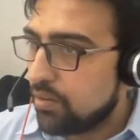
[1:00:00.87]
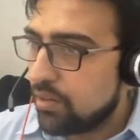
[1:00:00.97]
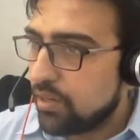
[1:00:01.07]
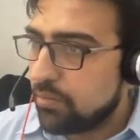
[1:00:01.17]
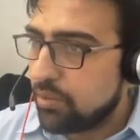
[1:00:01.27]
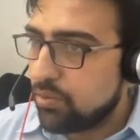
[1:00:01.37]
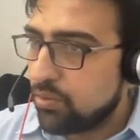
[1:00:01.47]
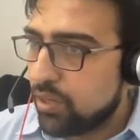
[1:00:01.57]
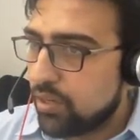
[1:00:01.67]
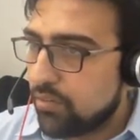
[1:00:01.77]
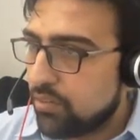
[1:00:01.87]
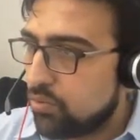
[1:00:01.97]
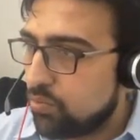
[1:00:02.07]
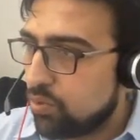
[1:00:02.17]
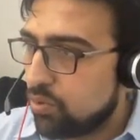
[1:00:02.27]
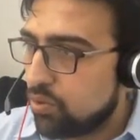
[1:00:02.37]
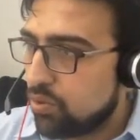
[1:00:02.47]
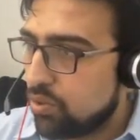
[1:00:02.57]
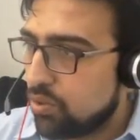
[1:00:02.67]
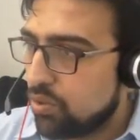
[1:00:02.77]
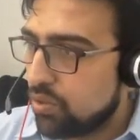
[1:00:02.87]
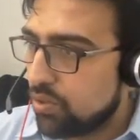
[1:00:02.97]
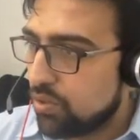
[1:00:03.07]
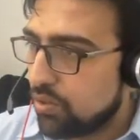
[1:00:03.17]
Let me do that once more.